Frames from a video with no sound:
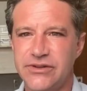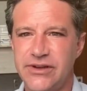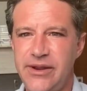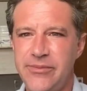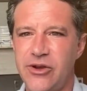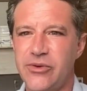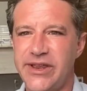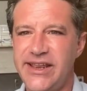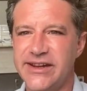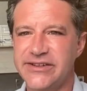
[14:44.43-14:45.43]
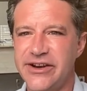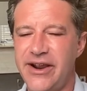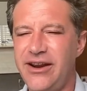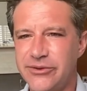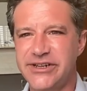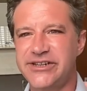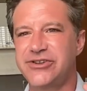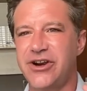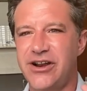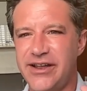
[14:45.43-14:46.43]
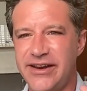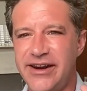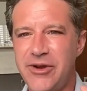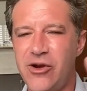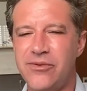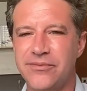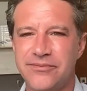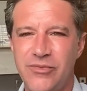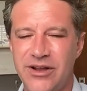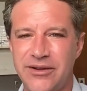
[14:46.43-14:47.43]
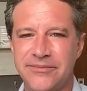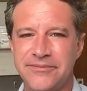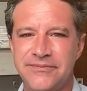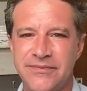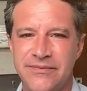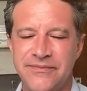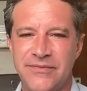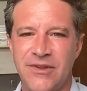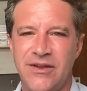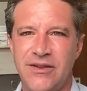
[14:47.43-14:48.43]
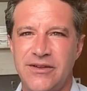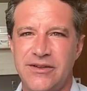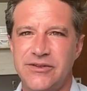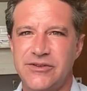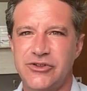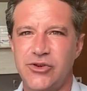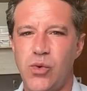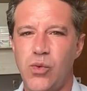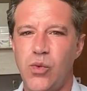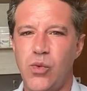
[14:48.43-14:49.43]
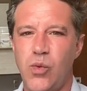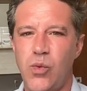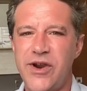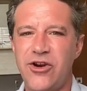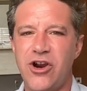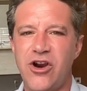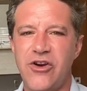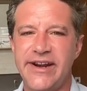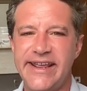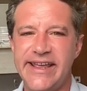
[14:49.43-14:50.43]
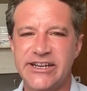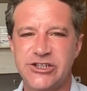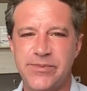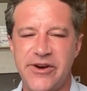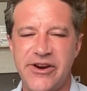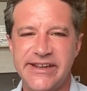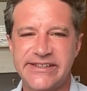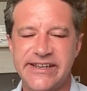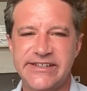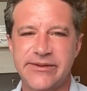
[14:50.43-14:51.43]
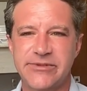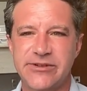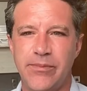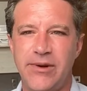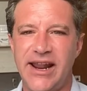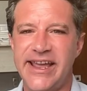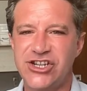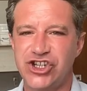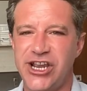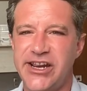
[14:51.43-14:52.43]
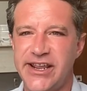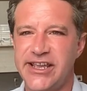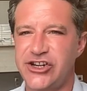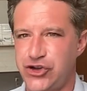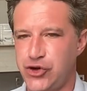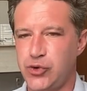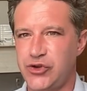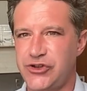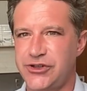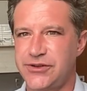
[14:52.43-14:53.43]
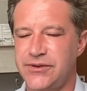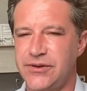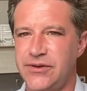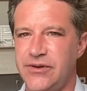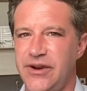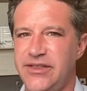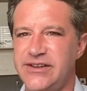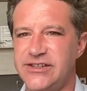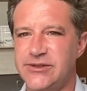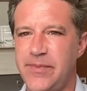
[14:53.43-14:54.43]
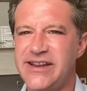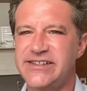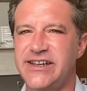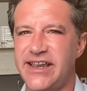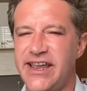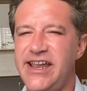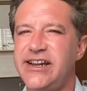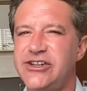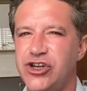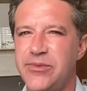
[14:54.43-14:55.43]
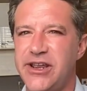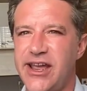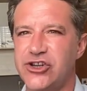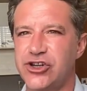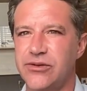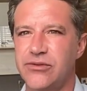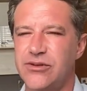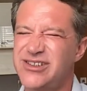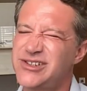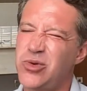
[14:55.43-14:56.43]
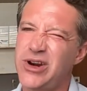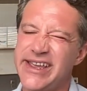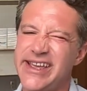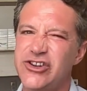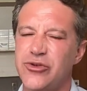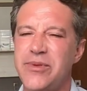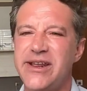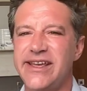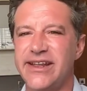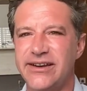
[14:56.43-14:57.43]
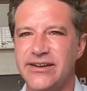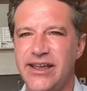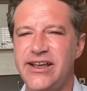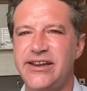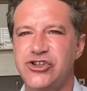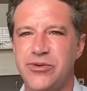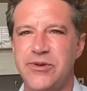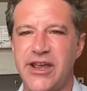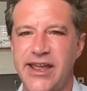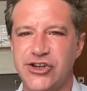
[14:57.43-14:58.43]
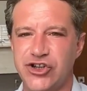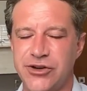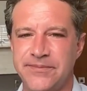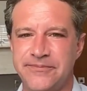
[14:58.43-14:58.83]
Nimco Keen is here. Hello, teacher Nimco. Welcome. So we're currently experiencing some supply chain issues. Right? This is basic English communication. This is more like intermediate English communication.